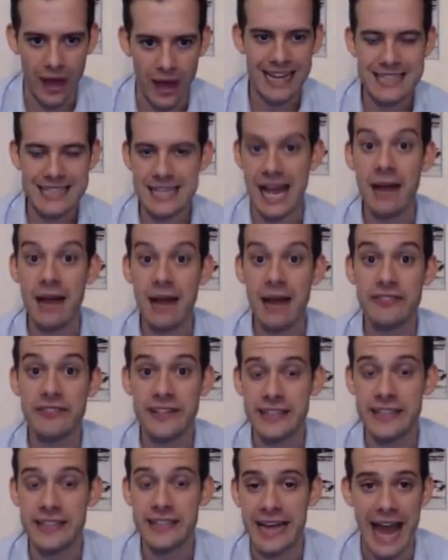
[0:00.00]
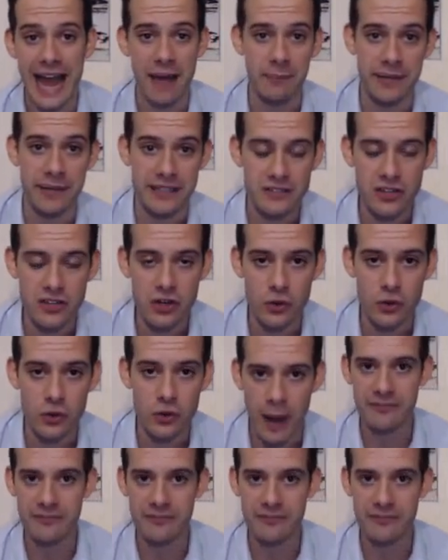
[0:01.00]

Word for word: I guess I'm feeling happy too.